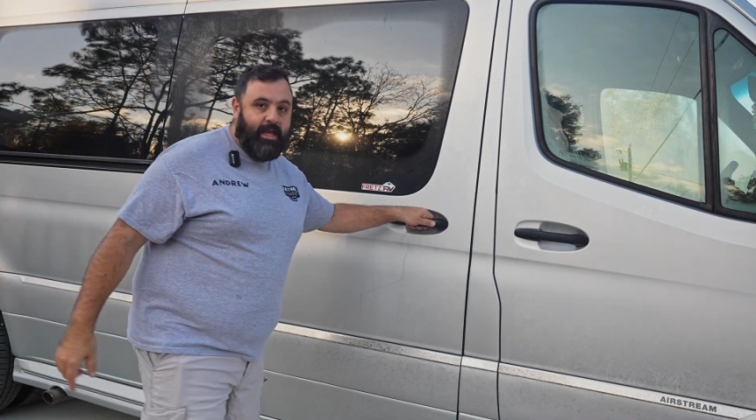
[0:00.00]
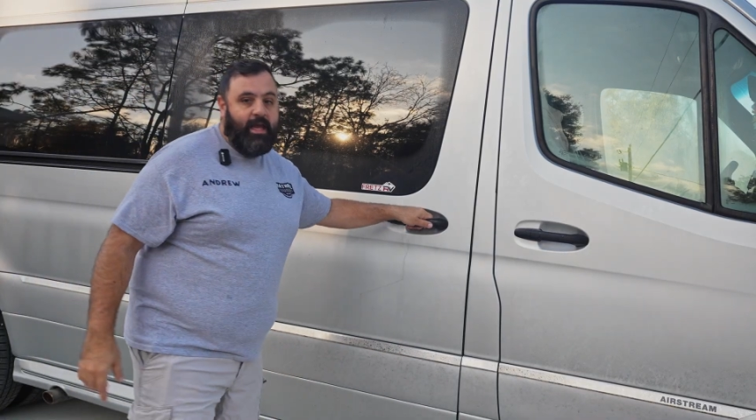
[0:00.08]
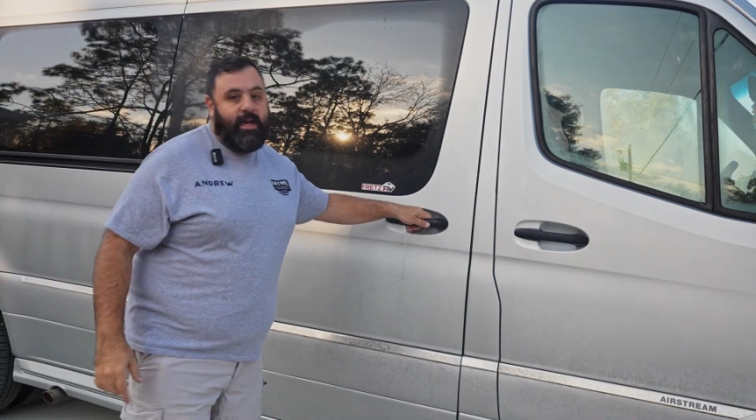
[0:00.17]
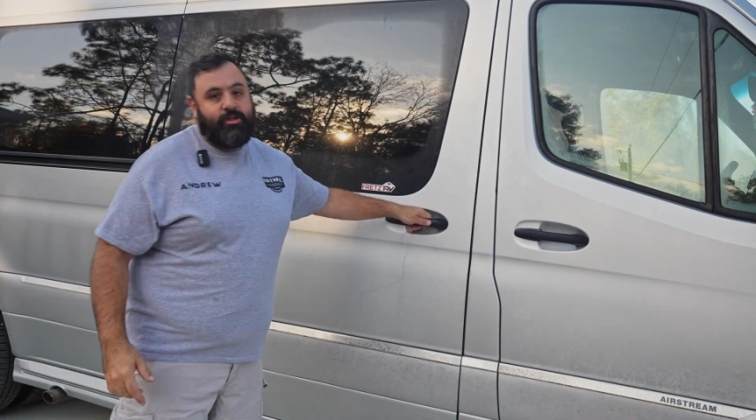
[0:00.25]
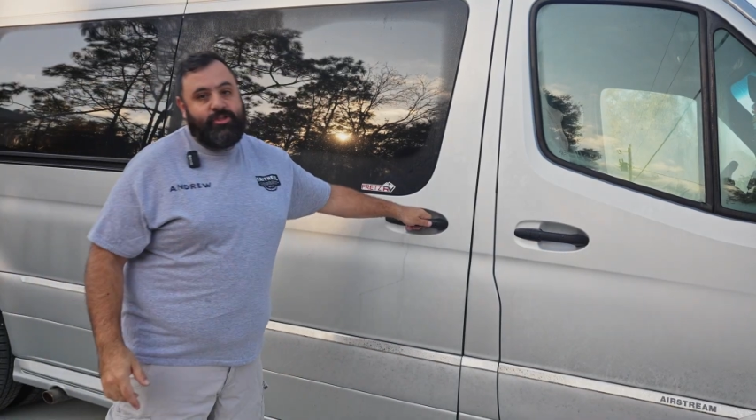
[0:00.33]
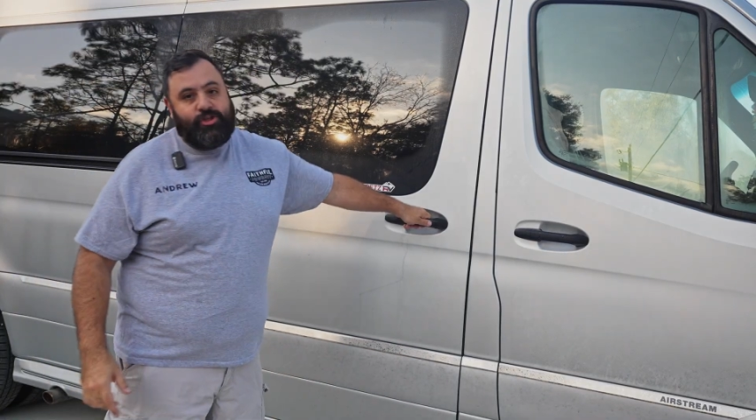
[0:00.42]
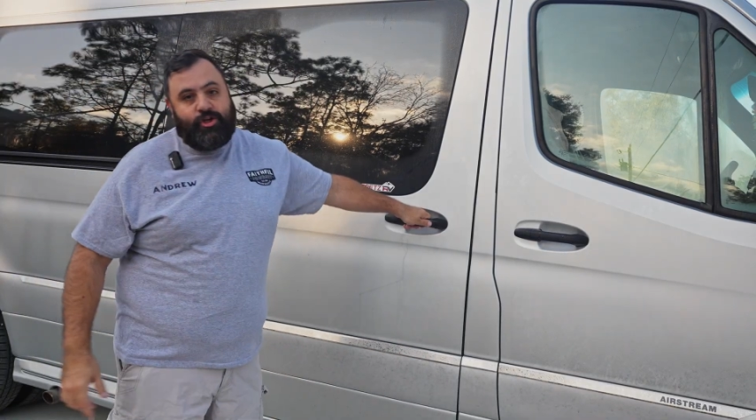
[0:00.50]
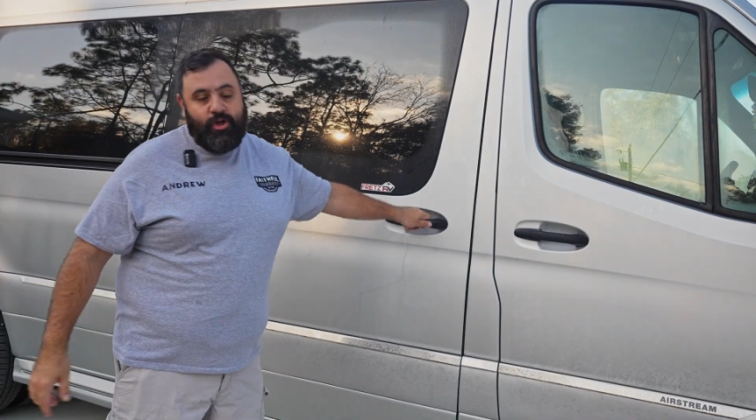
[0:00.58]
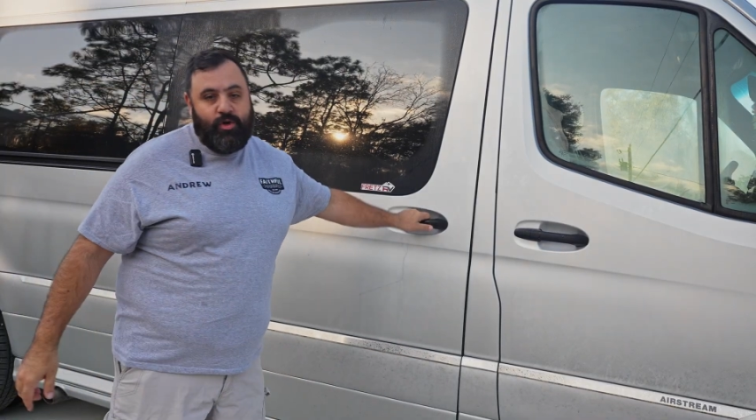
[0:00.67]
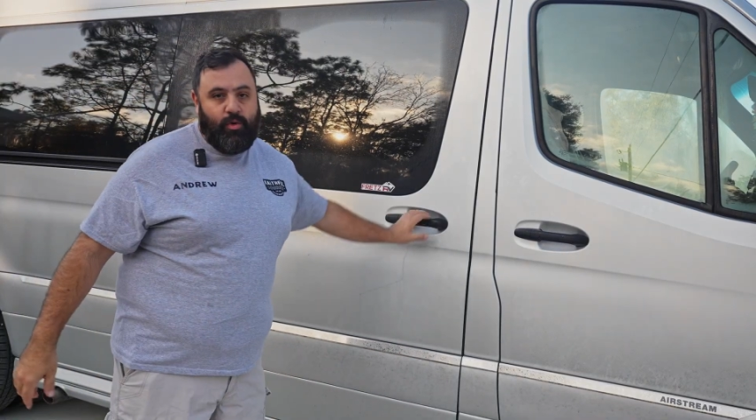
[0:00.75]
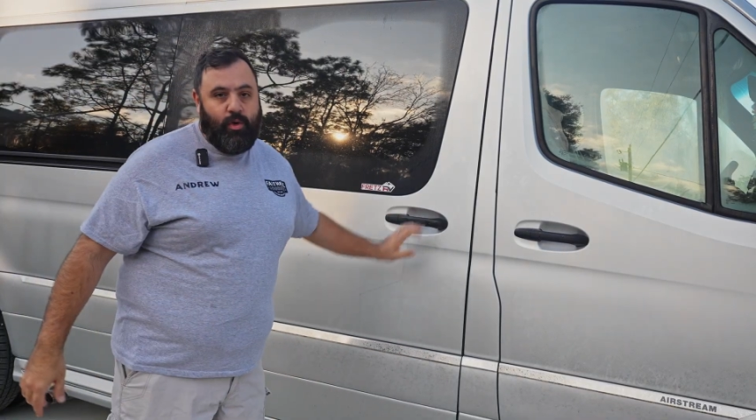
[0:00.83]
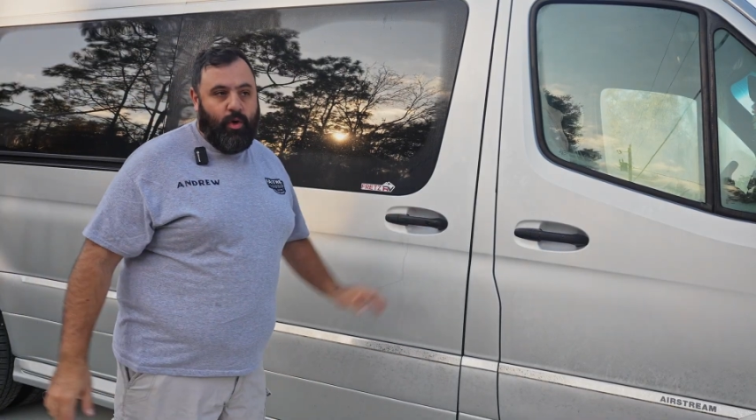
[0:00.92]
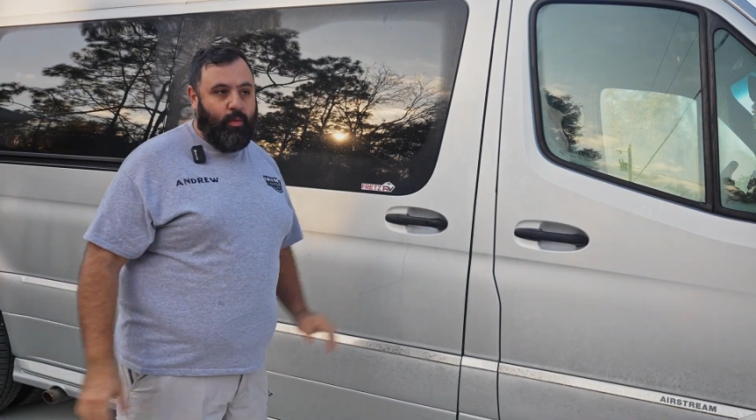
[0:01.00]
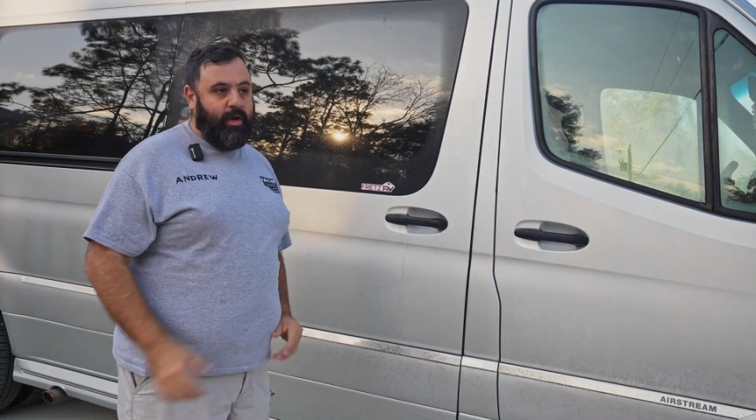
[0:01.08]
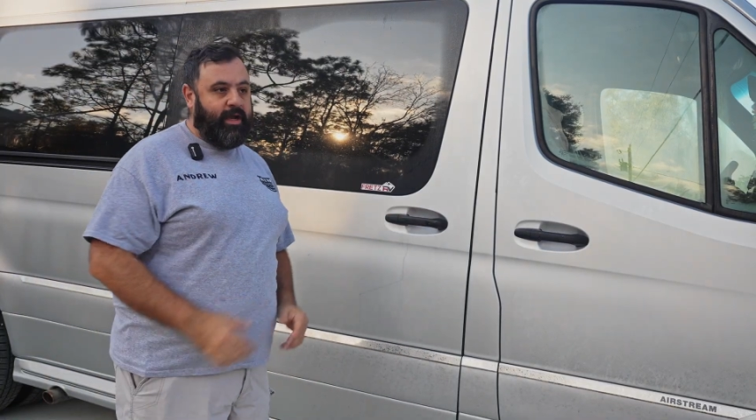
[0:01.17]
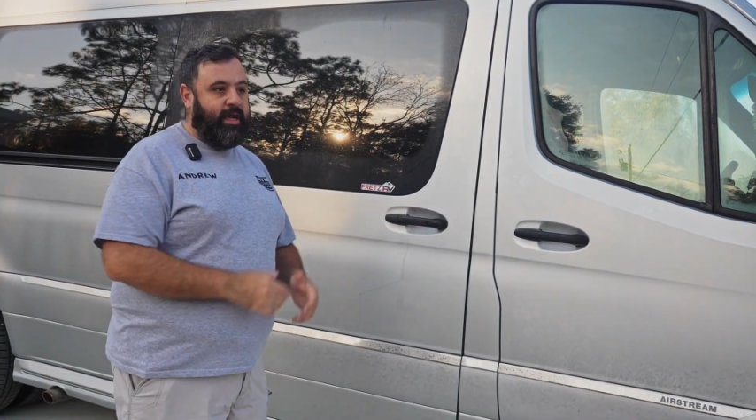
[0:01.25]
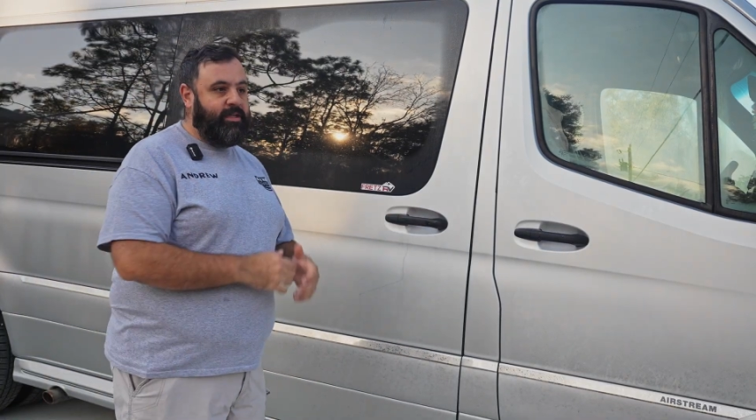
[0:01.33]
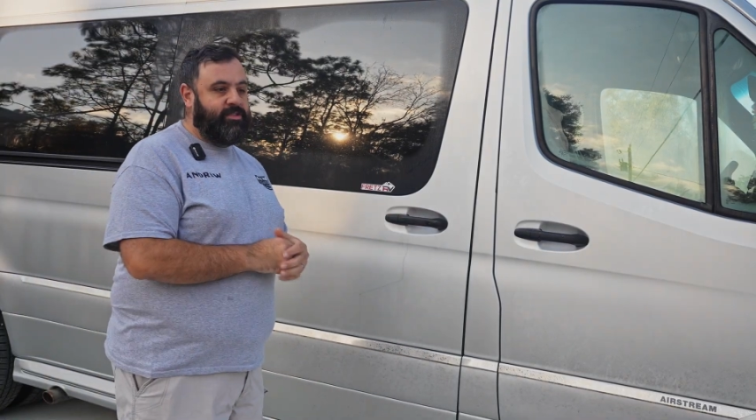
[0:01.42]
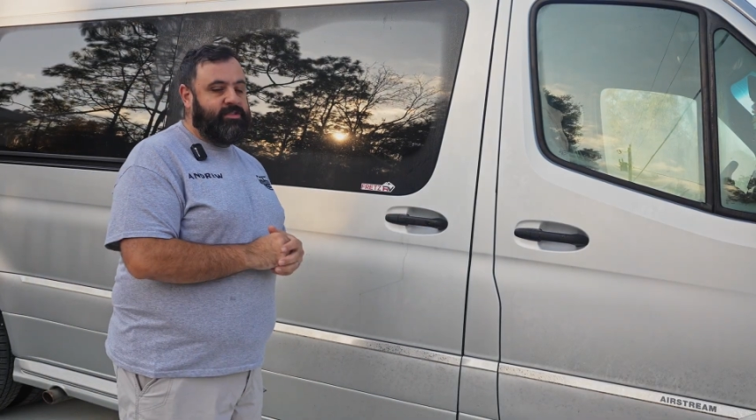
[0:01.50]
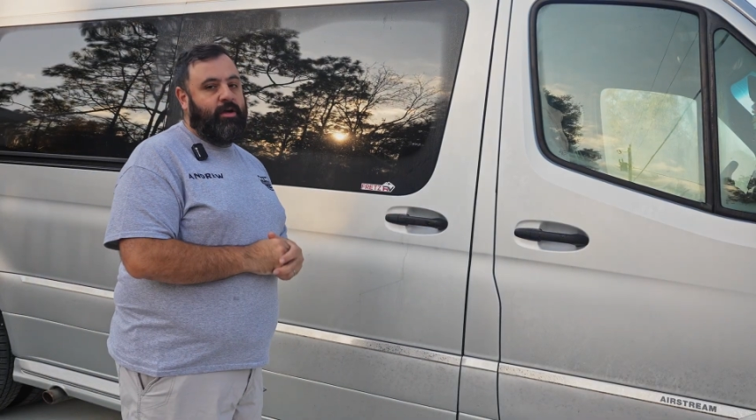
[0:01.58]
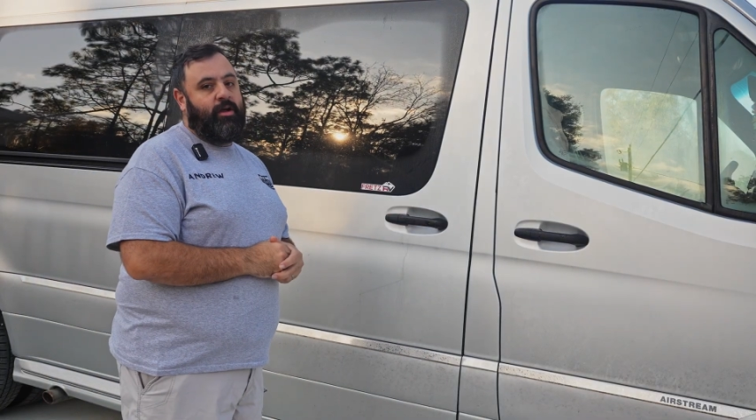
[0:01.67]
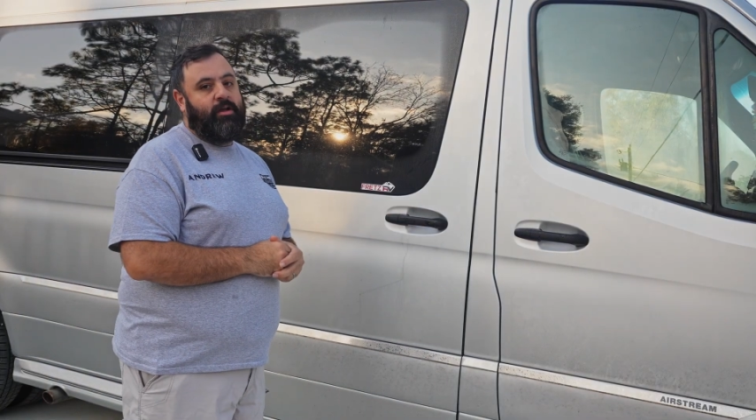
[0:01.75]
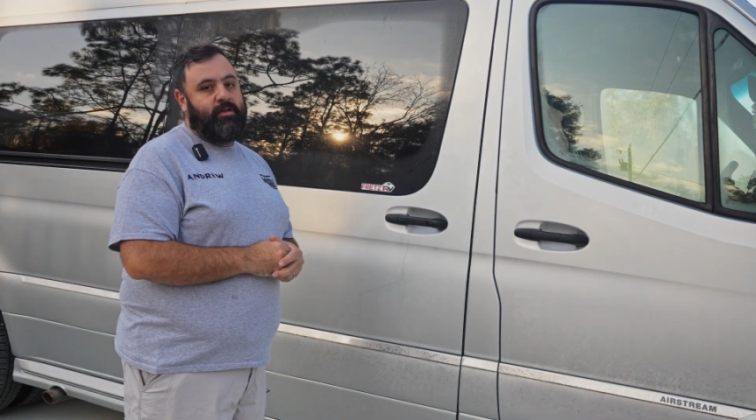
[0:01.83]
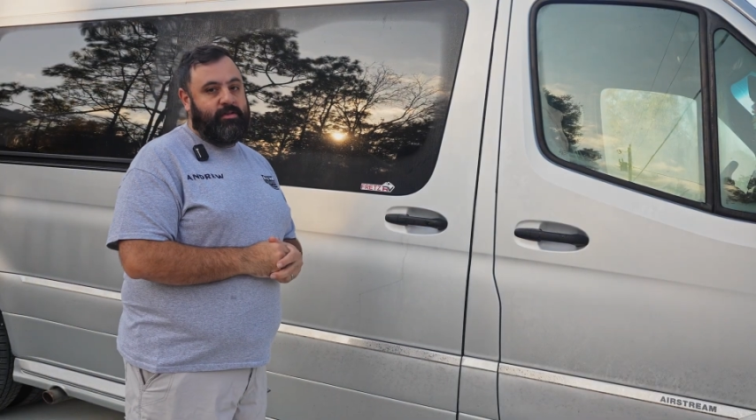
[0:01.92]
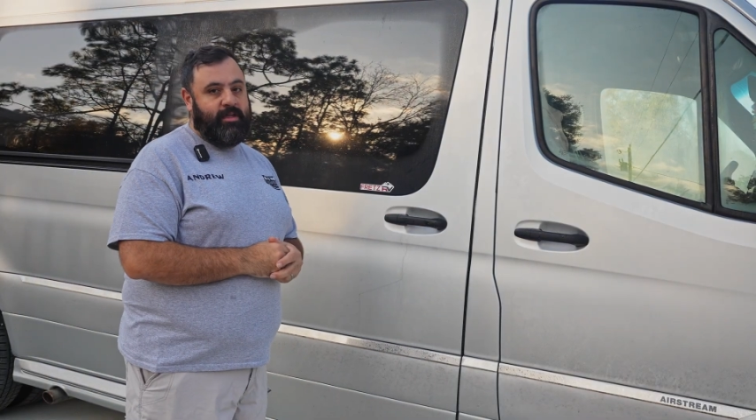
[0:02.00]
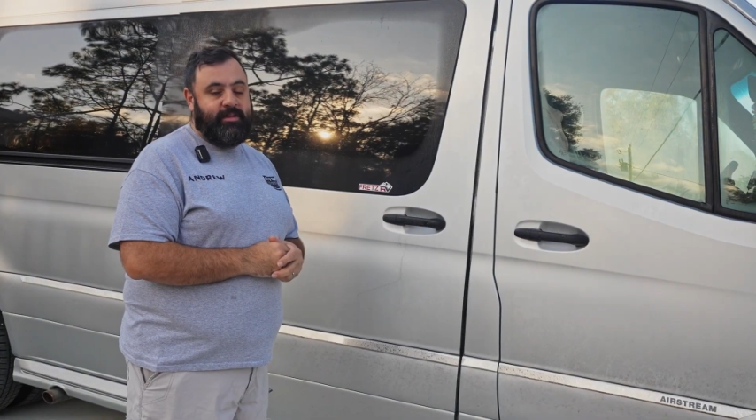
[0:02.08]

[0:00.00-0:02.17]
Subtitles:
and I'll show you what got installed